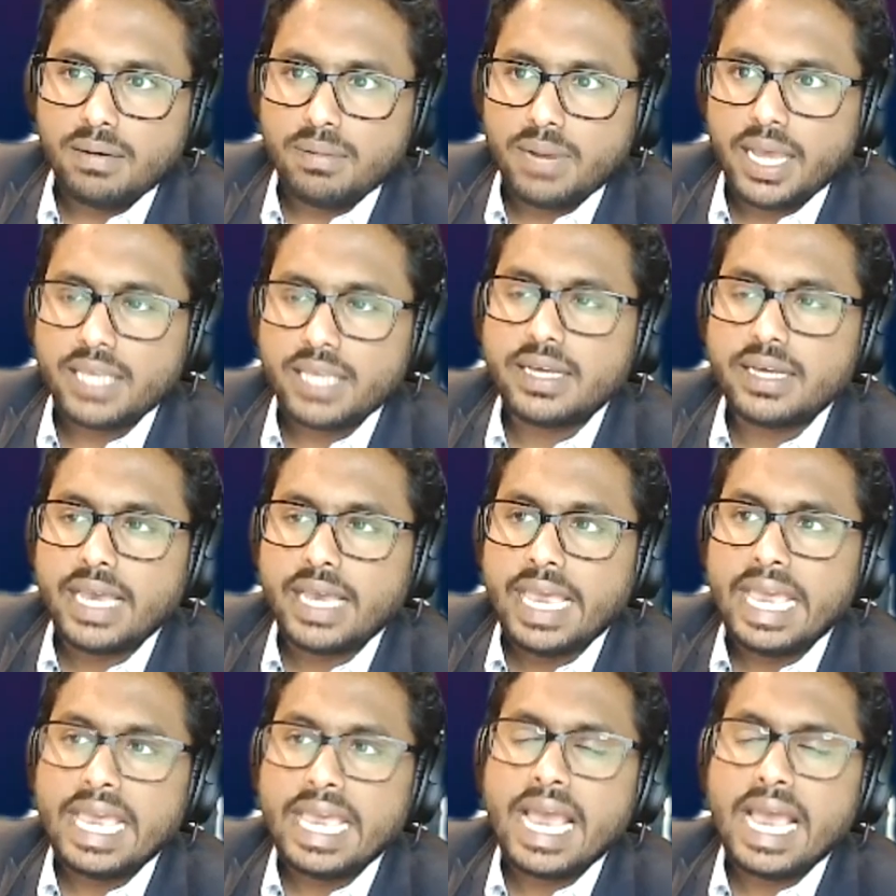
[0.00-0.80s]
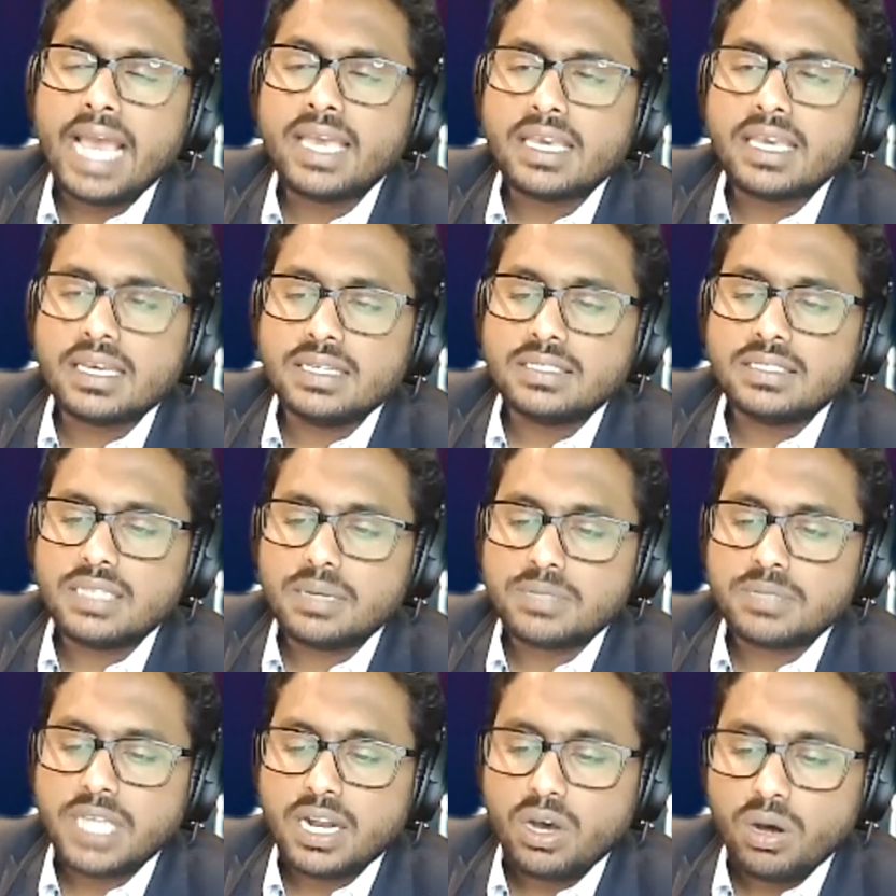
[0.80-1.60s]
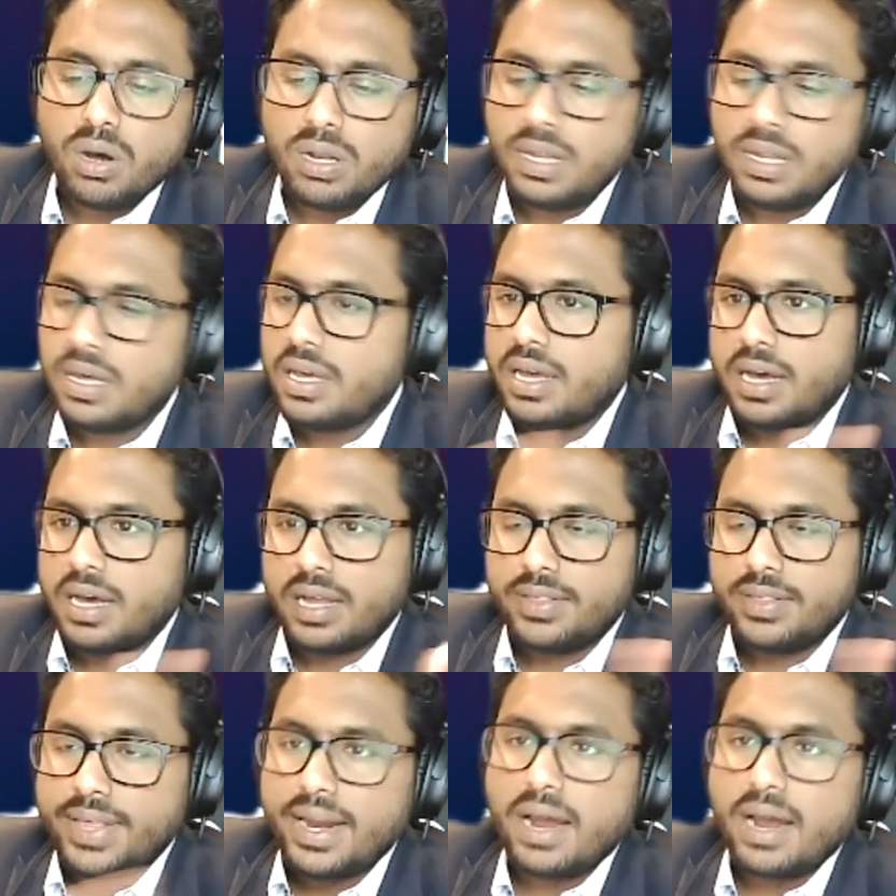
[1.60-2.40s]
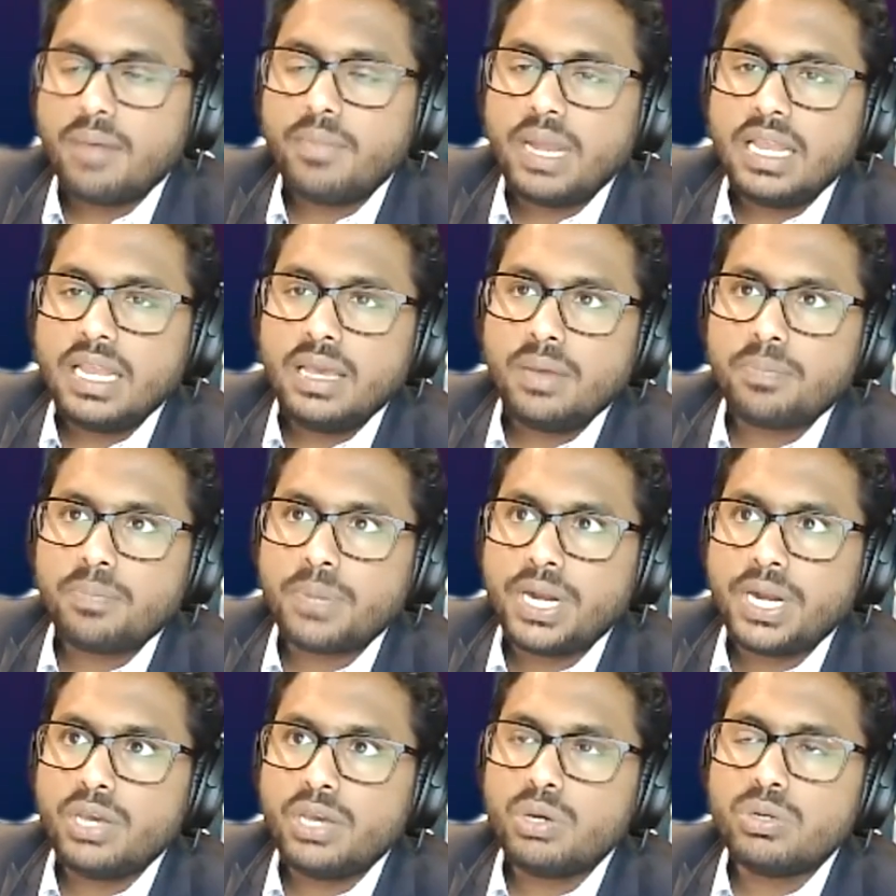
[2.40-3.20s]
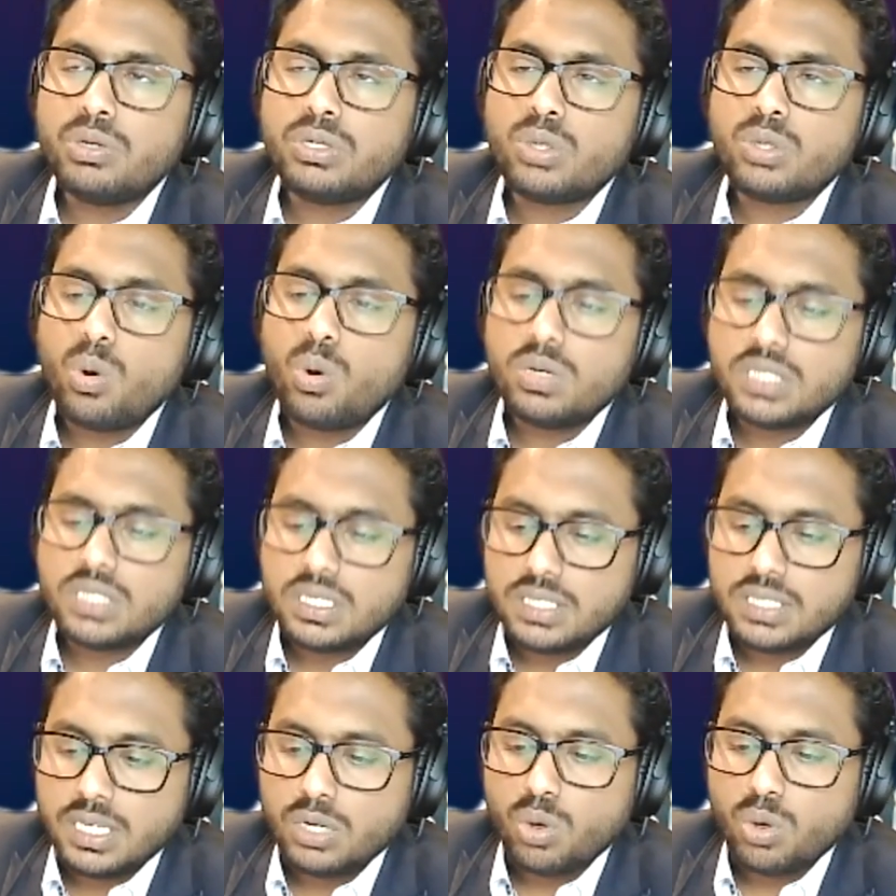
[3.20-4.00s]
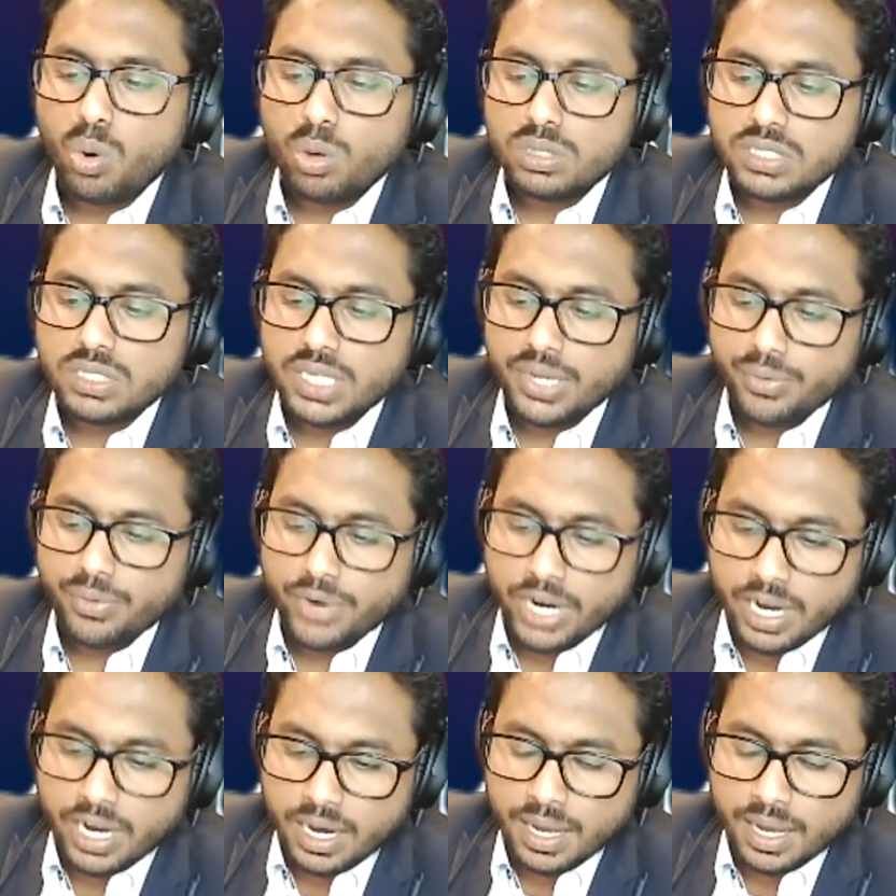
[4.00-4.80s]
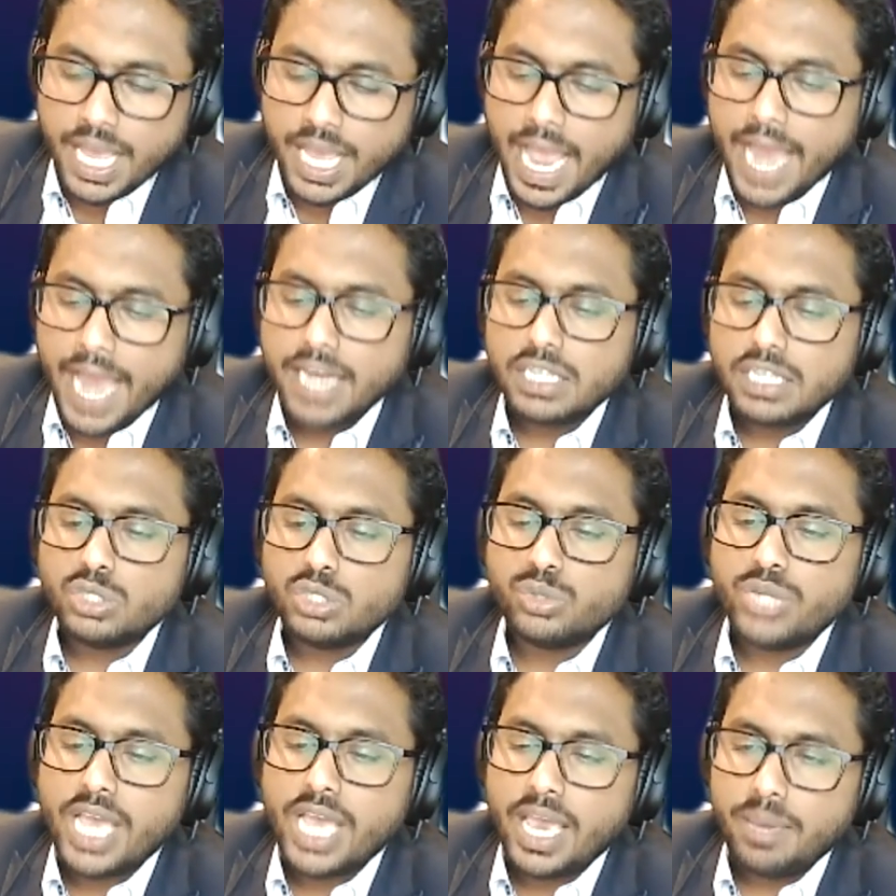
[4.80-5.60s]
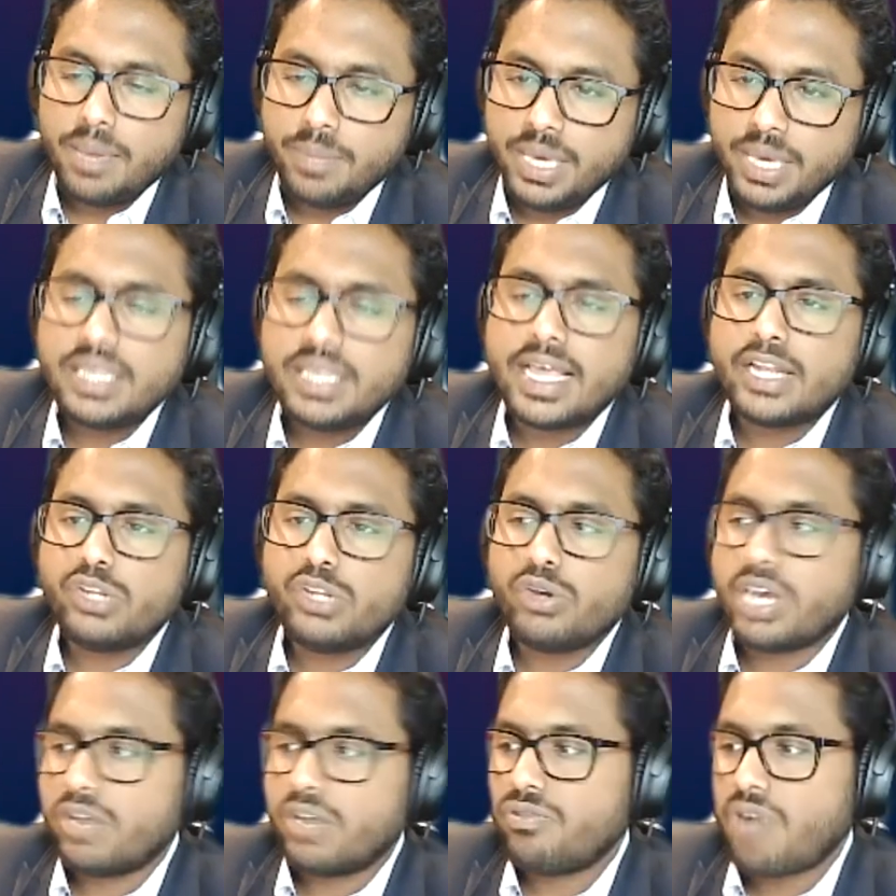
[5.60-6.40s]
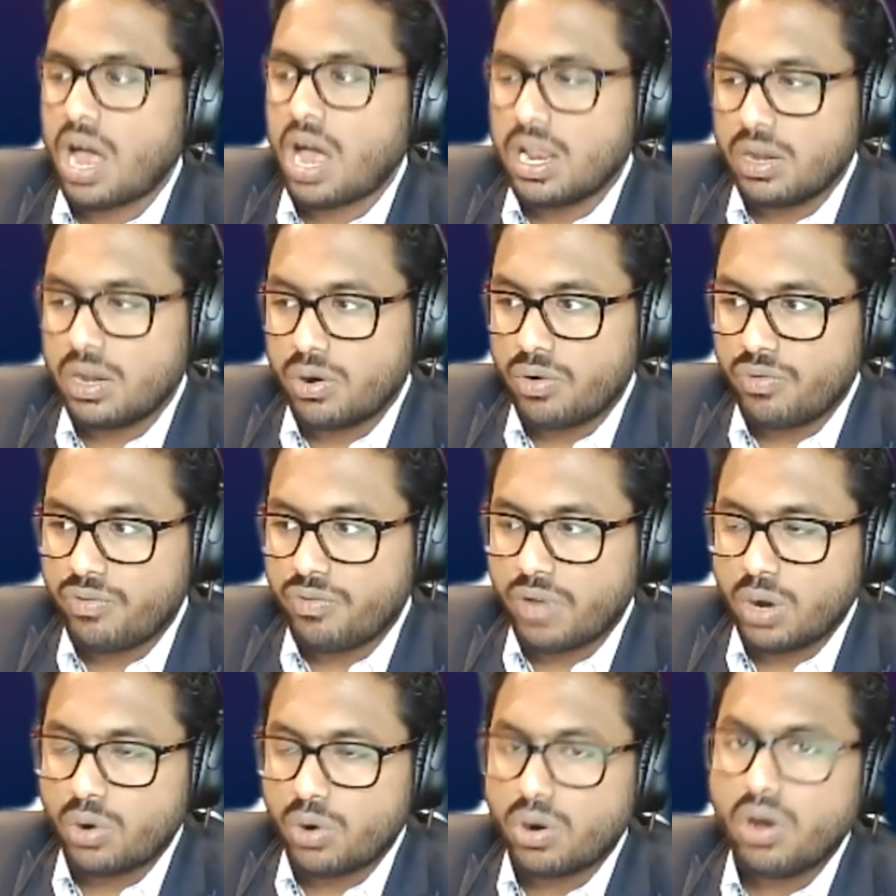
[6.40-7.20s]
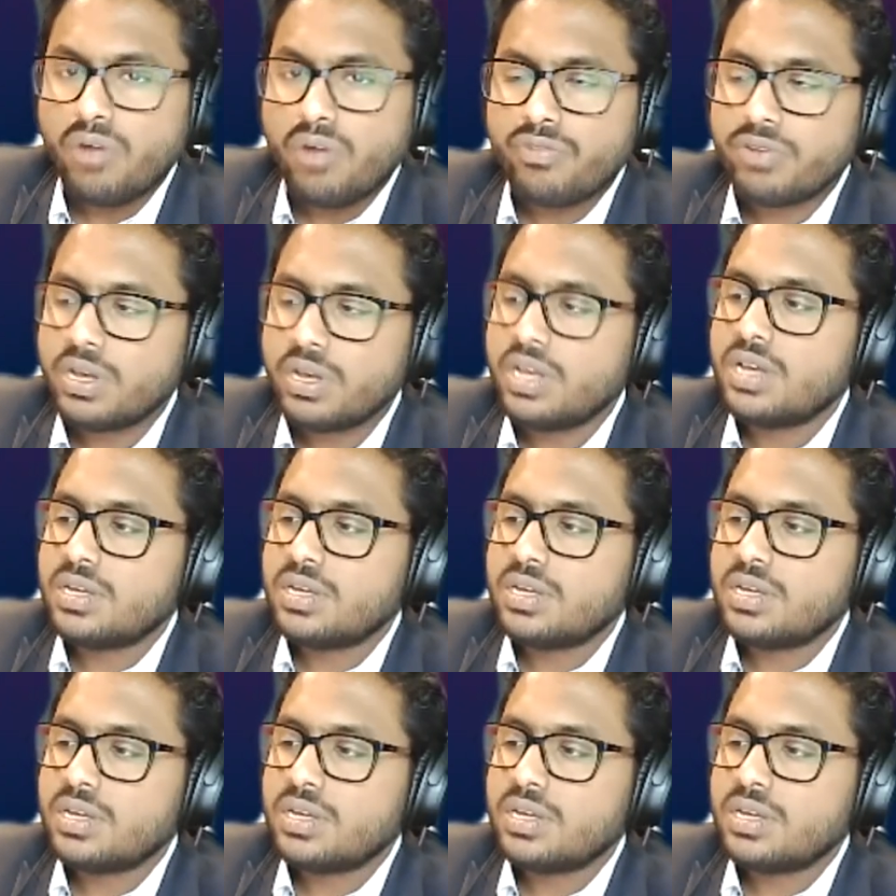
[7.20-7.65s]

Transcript: like the AI concepts and all, there are many pretty good courses in Coursera and Udemy that you can follow off.